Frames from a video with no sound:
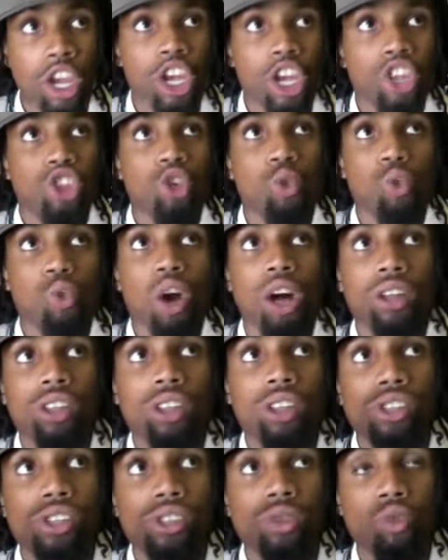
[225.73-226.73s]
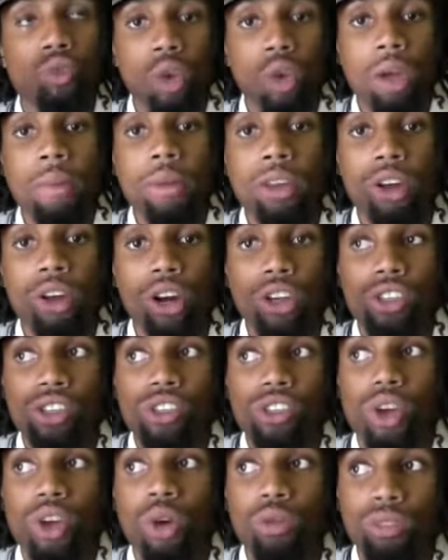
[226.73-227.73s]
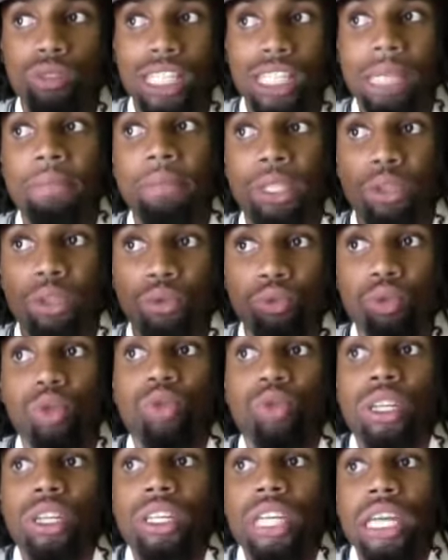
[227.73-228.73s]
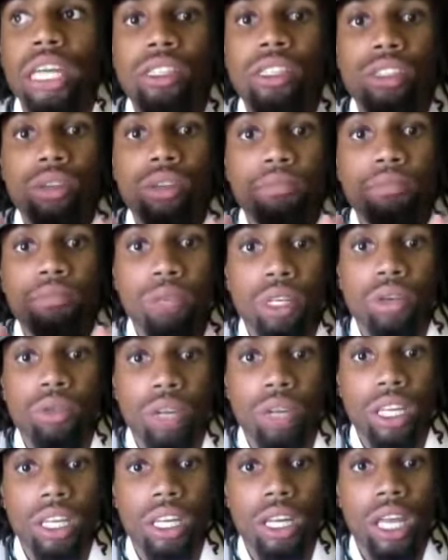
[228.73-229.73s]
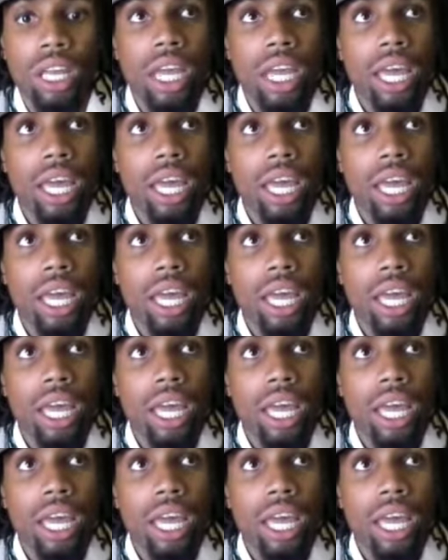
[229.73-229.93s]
The world is, women are so deeply rooted into beauty